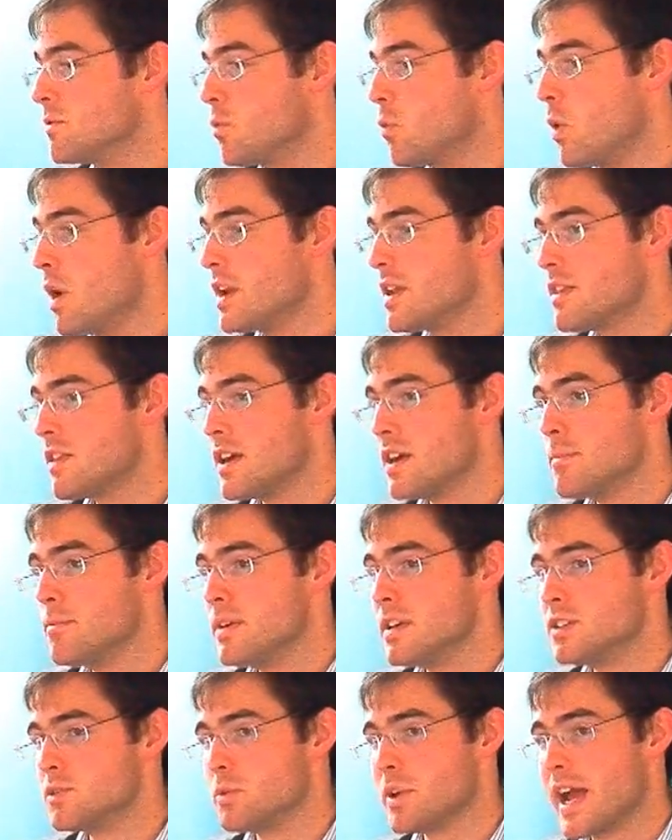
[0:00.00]
One of them
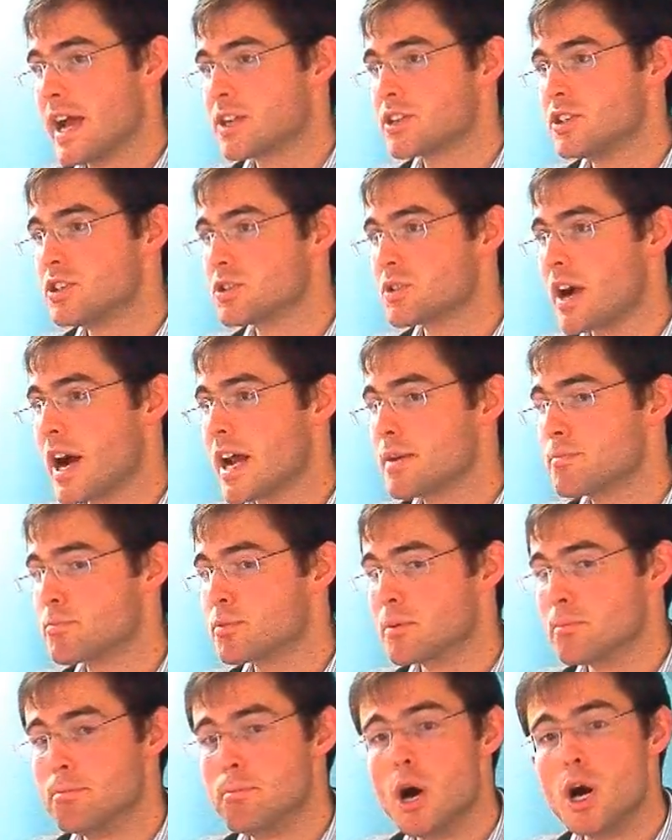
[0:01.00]
is we actually try to
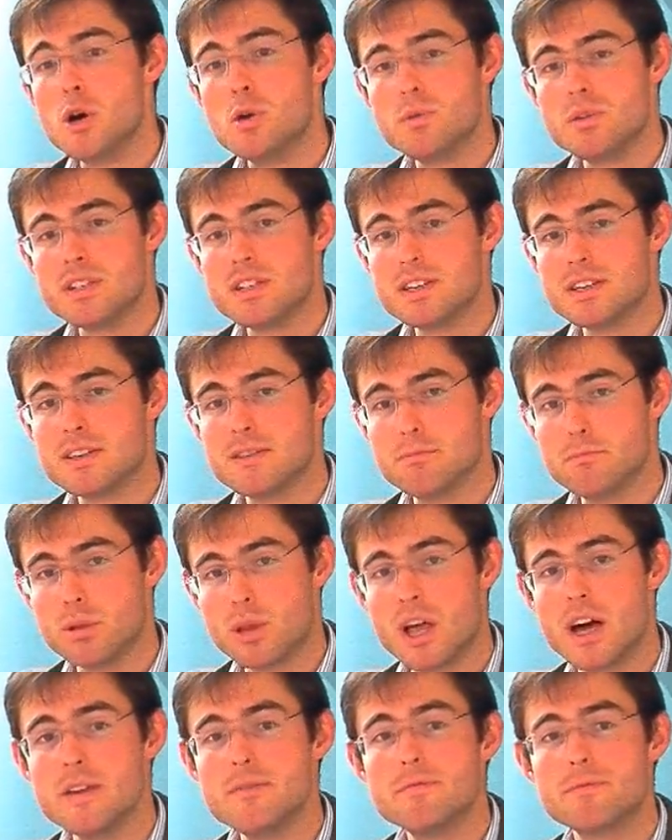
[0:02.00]
promote
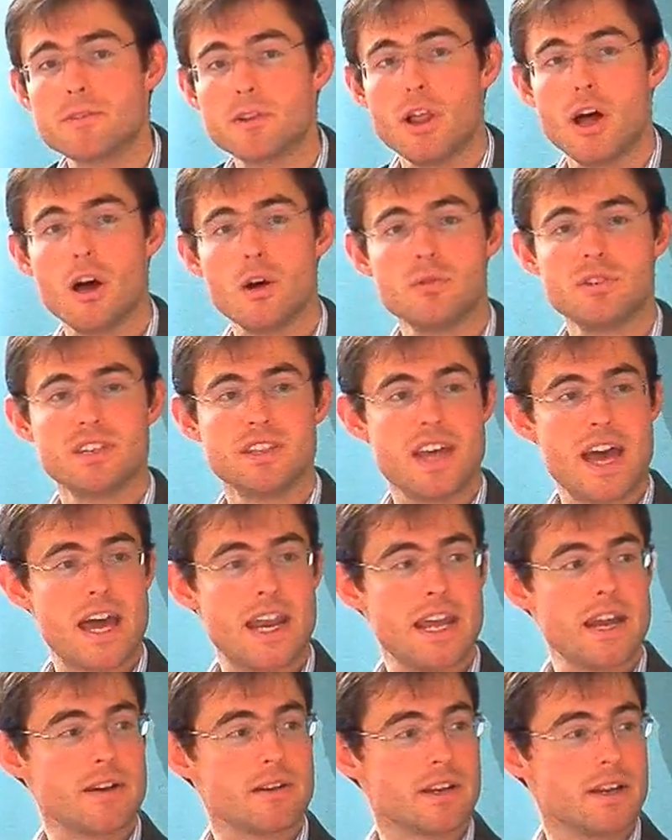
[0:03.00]
blood flow to that
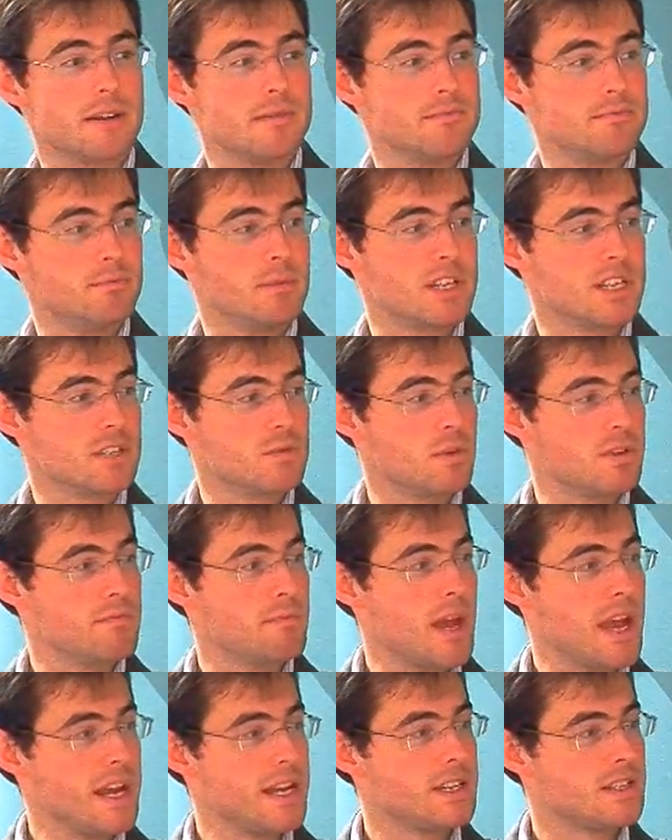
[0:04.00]
area because we've
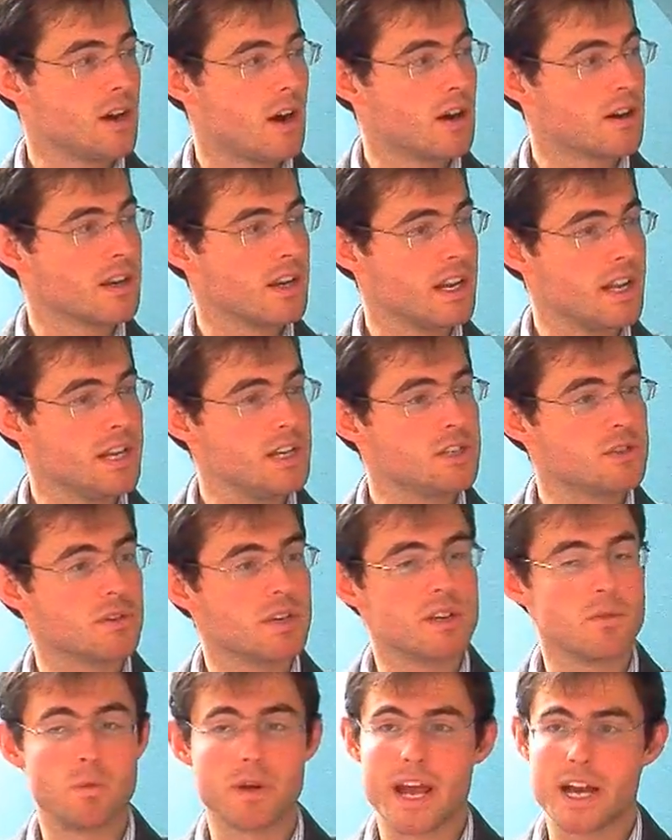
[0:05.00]
made targeted
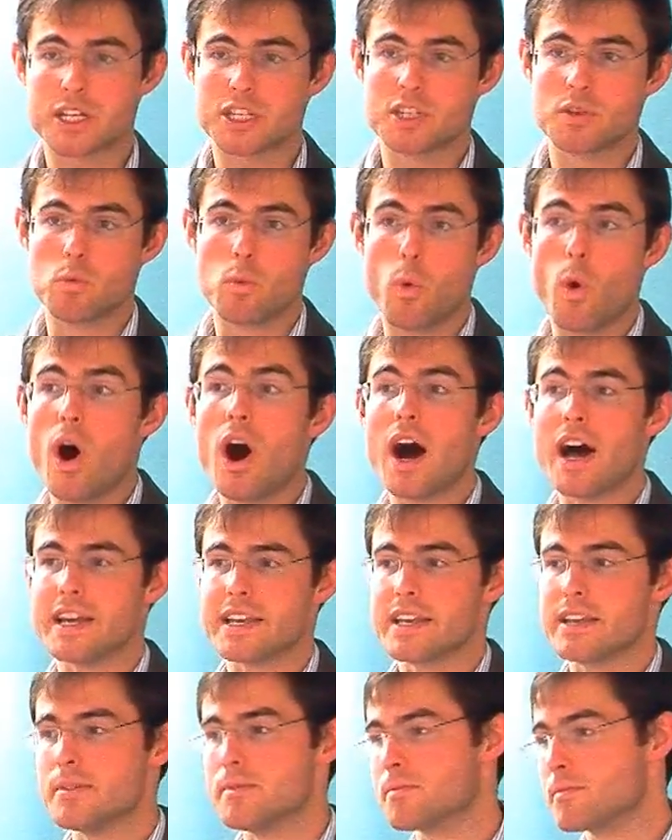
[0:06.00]
injury. We actually want
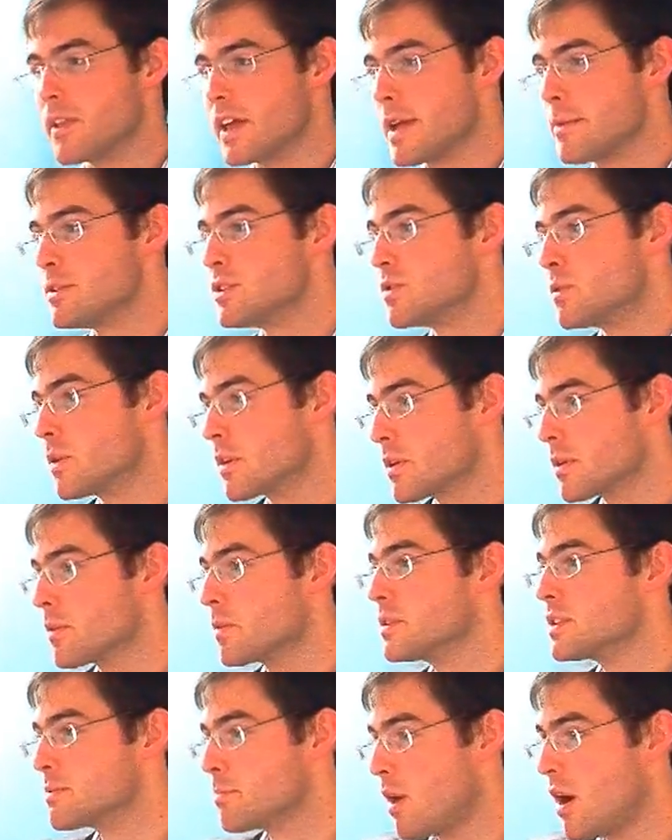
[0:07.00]
an inflammatory
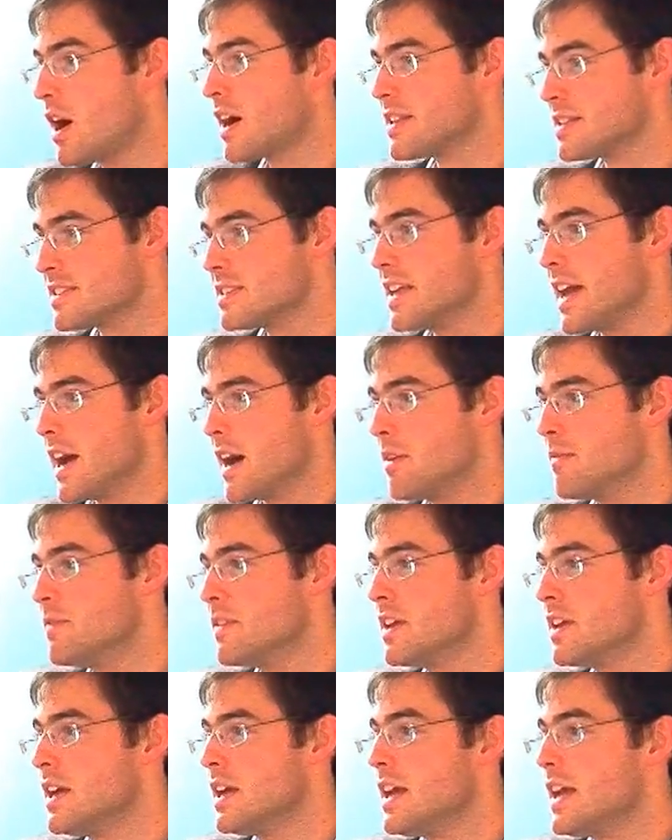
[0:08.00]
response now.
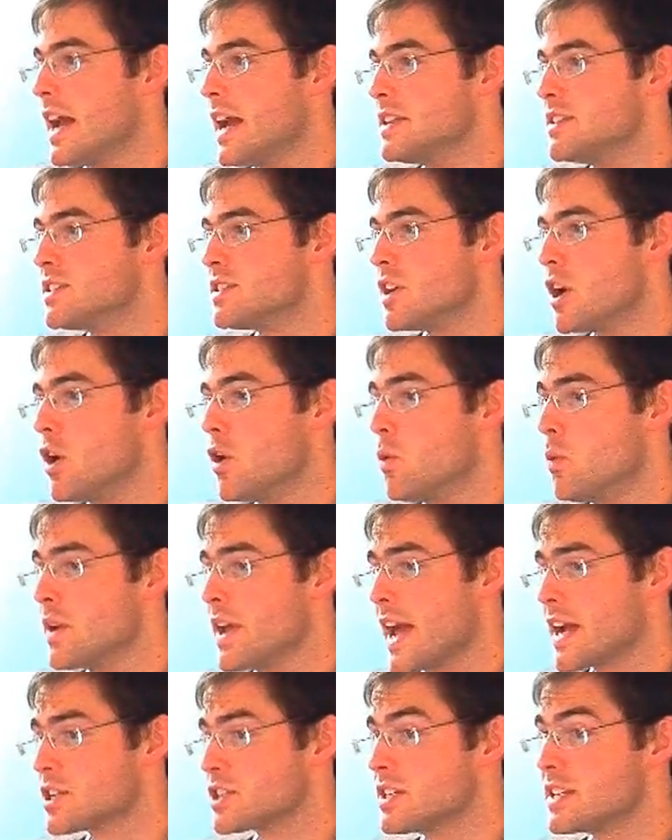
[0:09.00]
And so we
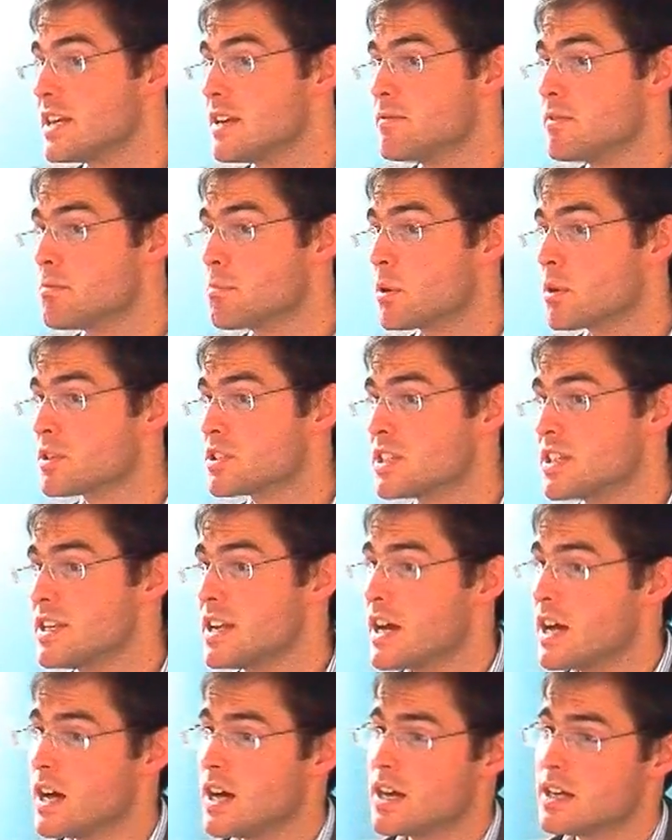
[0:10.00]
actually give the person
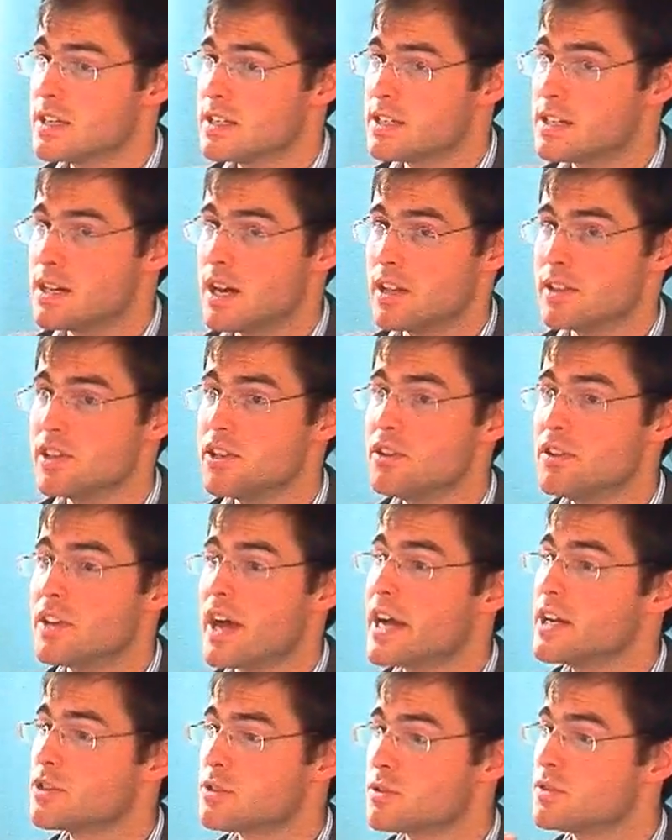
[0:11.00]
a little
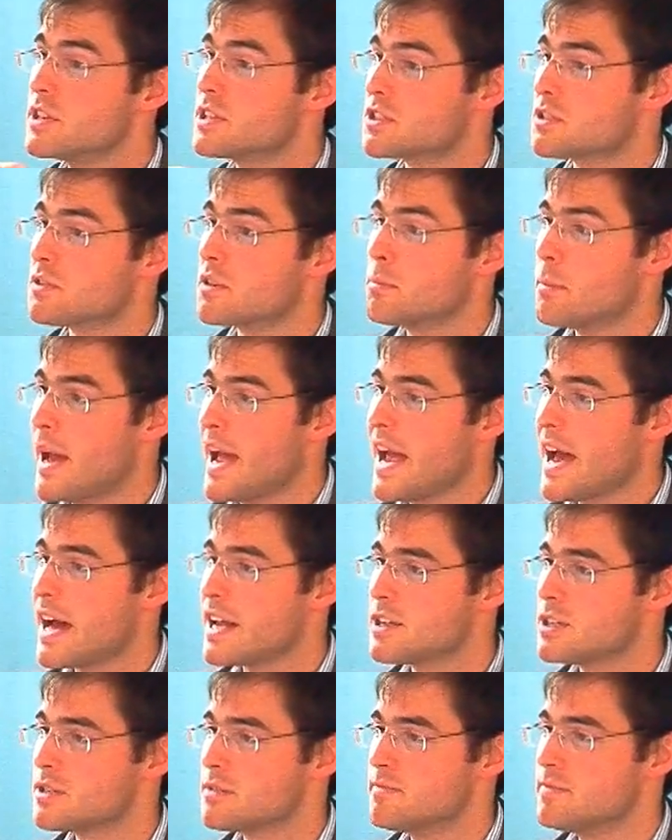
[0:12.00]
nitroglycerin
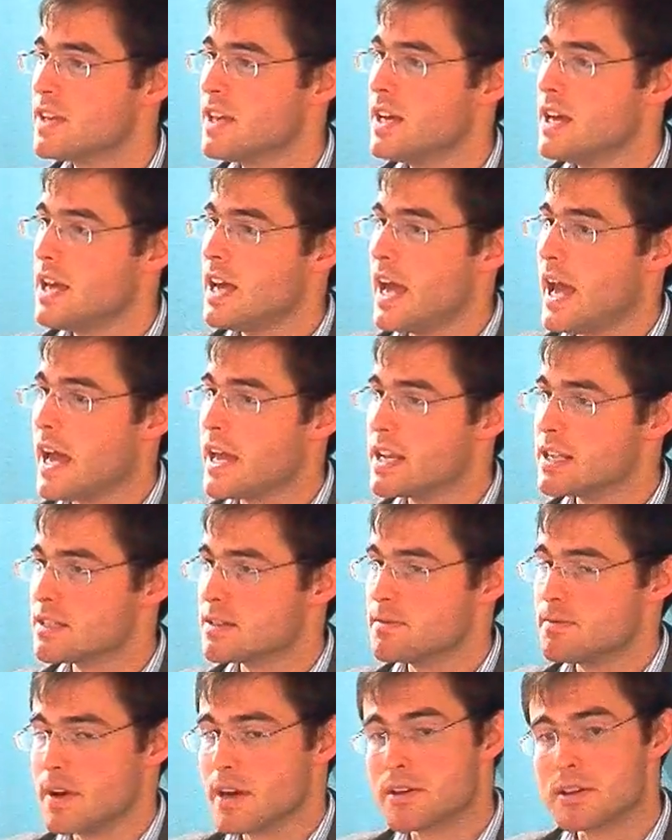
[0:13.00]
patch. And it's a
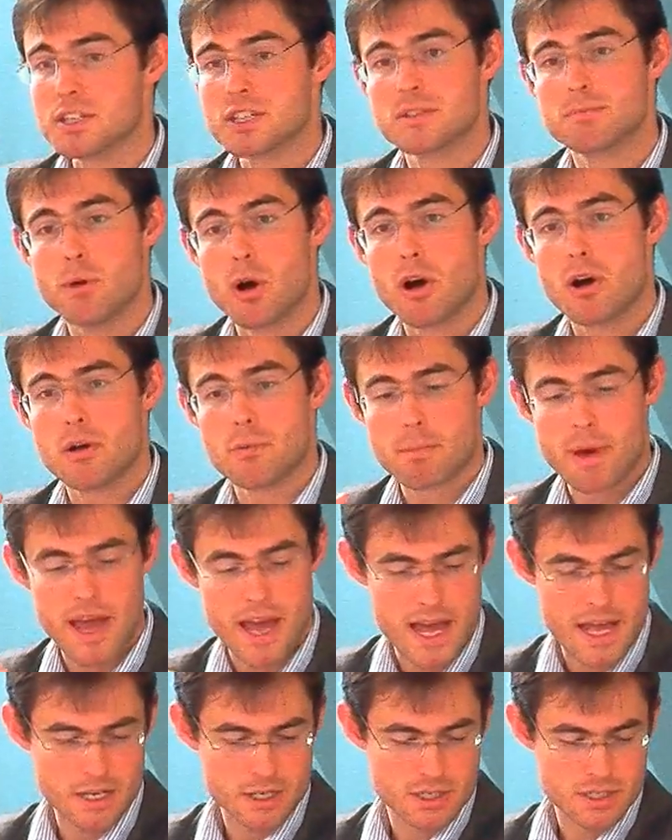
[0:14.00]
very small
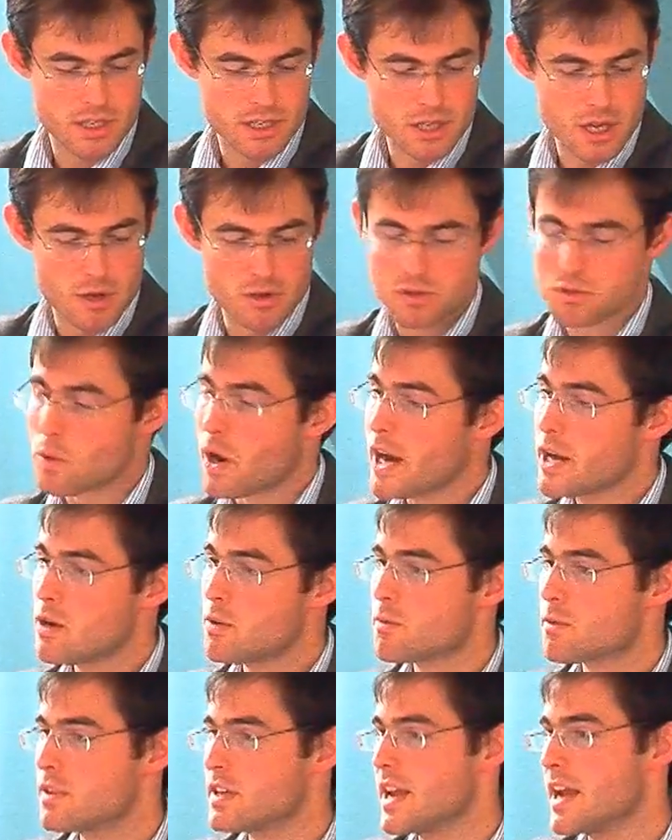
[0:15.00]
patch that goes right
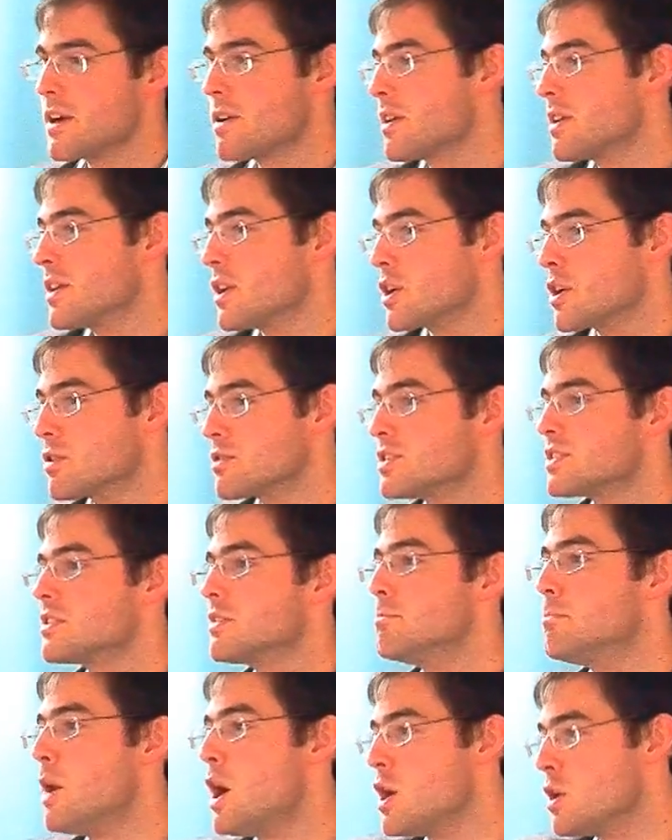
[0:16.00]
over the area that hurts the
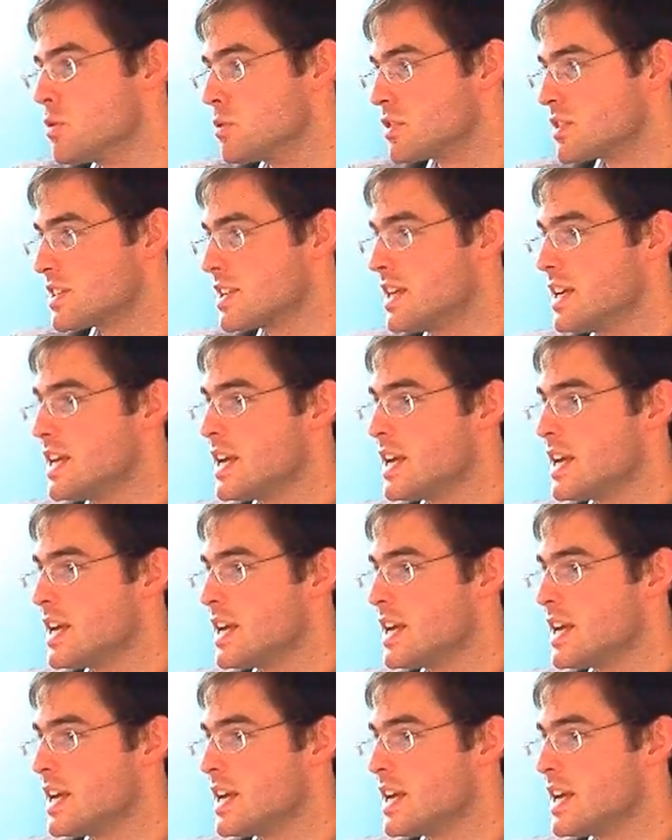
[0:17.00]
most.